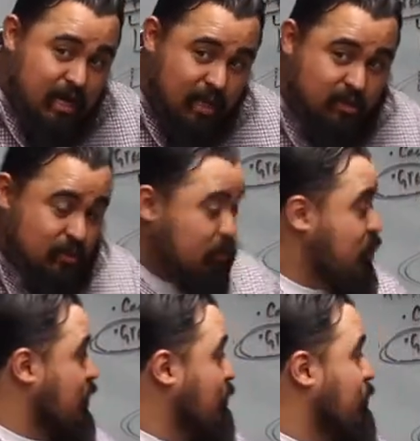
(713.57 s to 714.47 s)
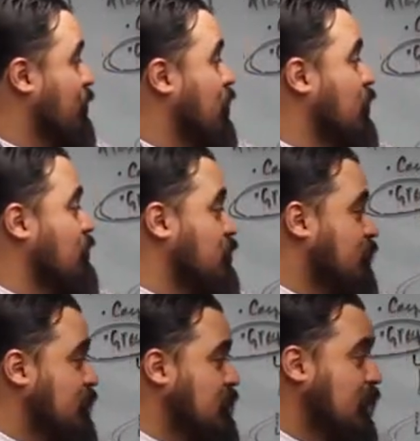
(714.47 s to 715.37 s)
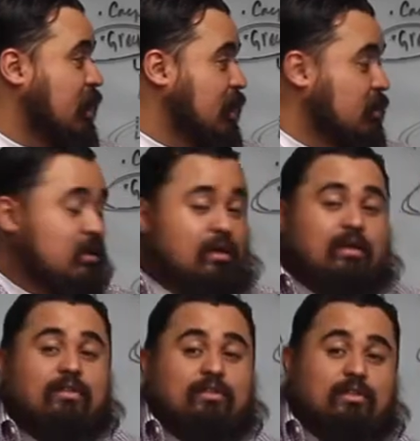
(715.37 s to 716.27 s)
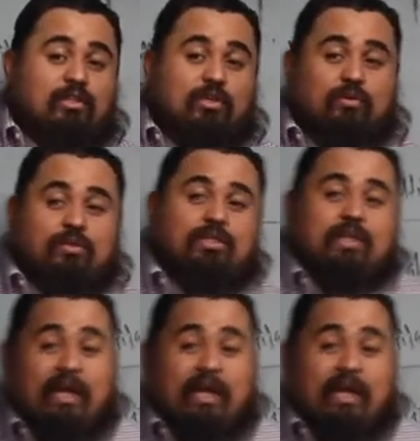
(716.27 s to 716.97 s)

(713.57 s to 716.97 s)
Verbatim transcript: And Jerusalem belongs once again to the Jews.